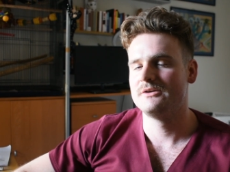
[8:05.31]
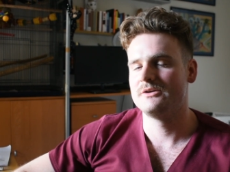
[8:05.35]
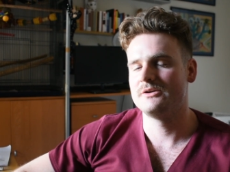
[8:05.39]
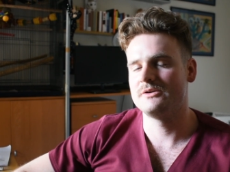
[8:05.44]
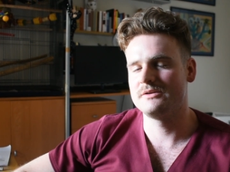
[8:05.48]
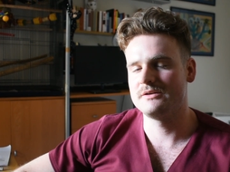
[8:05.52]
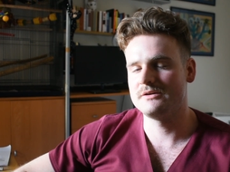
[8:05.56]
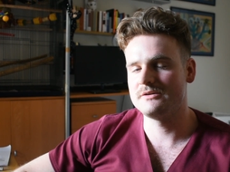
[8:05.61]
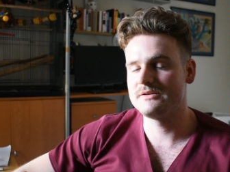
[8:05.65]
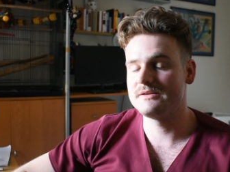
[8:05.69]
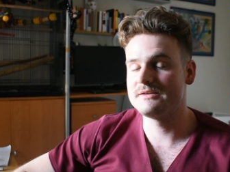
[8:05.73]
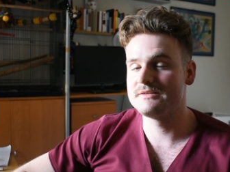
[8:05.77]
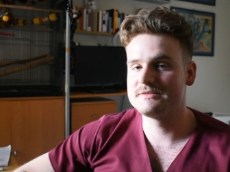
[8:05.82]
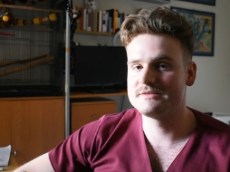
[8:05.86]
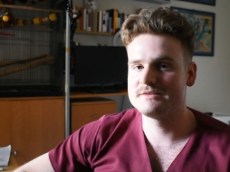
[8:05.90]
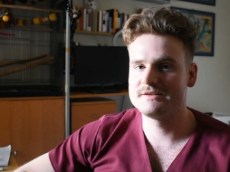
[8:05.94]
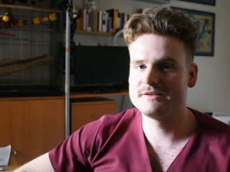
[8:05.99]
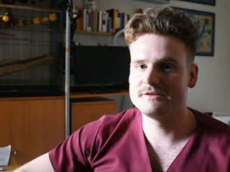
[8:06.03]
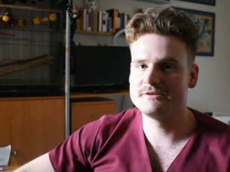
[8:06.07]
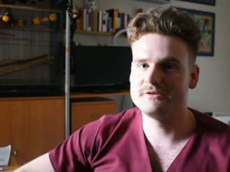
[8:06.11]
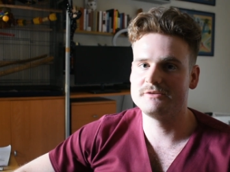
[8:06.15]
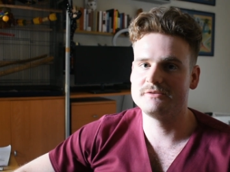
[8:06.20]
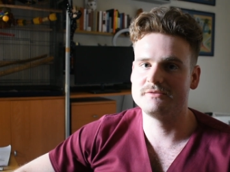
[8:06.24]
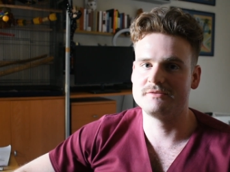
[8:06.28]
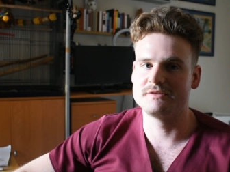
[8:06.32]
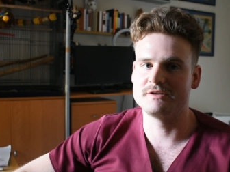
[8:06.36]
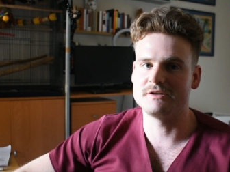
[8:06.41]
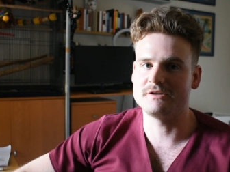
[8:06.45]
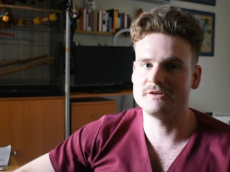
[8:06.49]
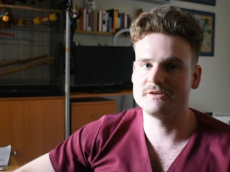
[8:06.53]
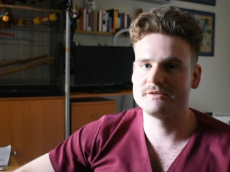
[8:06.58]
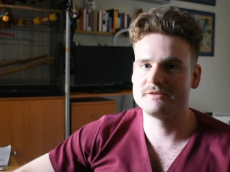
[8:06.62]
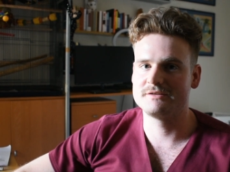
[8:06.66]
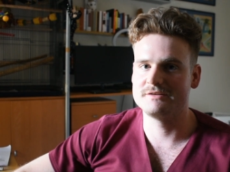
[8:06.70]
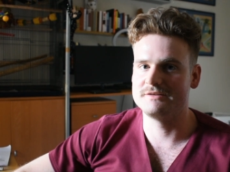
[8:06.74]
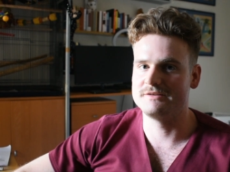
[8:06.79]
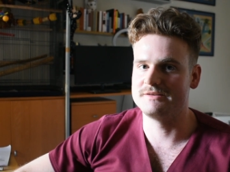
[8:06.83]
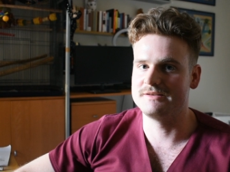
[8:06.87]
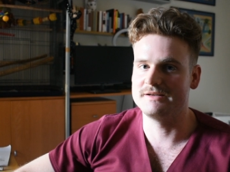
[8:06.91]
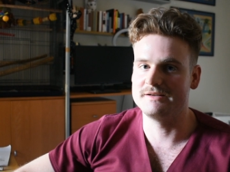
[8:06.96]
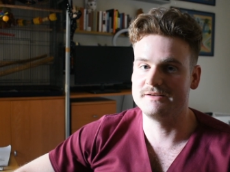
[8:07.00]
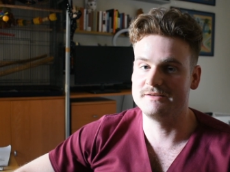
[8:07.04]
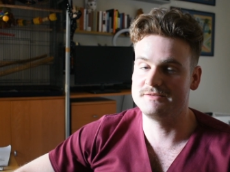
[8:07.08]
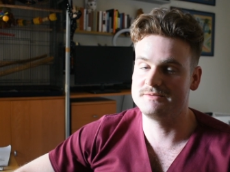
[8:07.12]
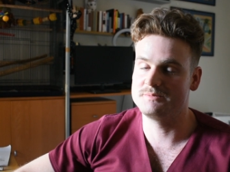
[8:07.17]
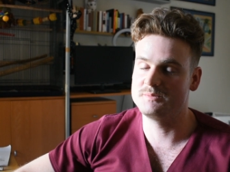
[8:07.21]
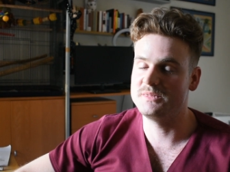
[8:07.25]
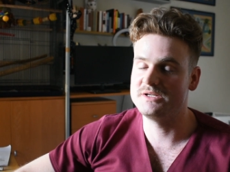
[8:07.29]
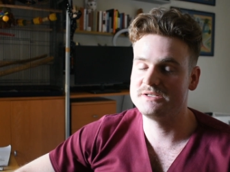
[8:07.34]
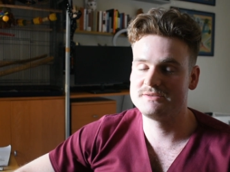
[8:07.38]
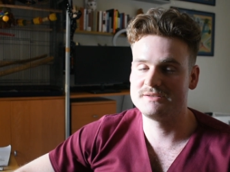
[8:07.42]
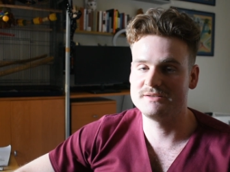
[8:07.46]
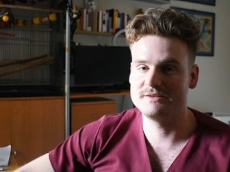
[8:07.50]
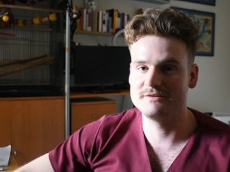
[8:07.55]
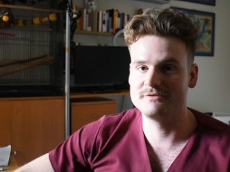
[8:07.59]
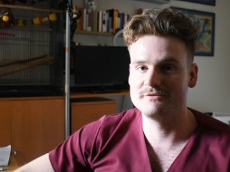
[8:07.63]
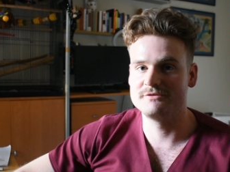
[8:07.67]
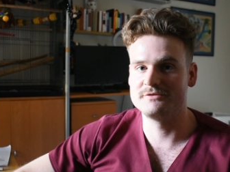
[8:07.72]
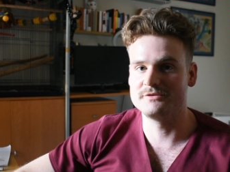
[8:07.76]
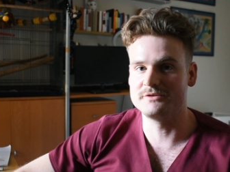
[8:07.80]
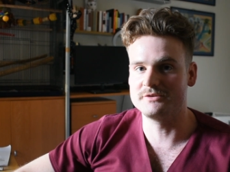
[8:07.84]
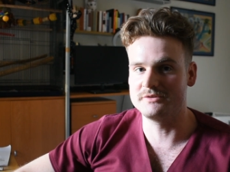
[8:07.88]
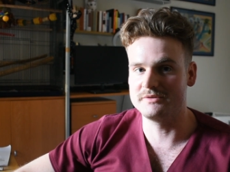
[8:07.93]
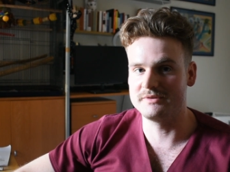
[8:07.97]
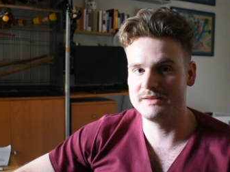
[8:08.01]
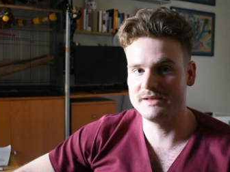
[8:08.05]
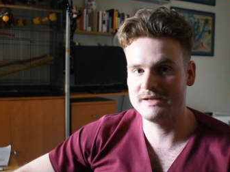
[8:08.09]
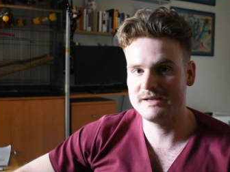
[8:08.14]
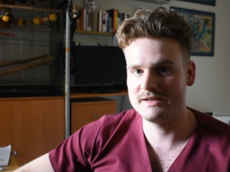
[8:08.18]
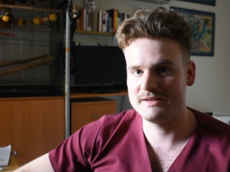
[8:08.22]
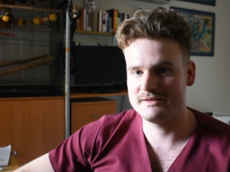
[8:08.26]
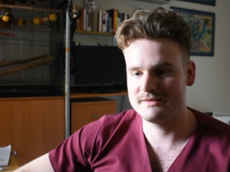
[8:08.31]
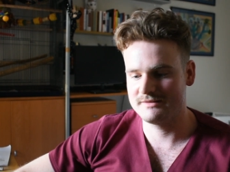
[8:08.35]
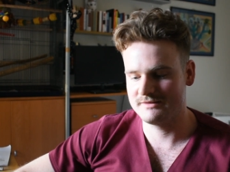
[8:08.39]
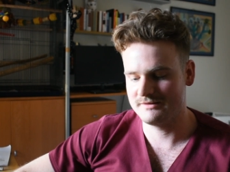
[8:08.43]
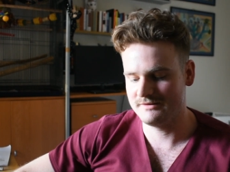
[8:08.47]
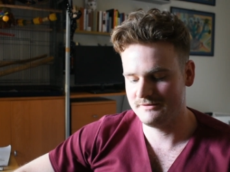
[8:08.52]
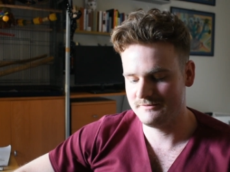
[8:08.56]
although there's still data that is missing for that.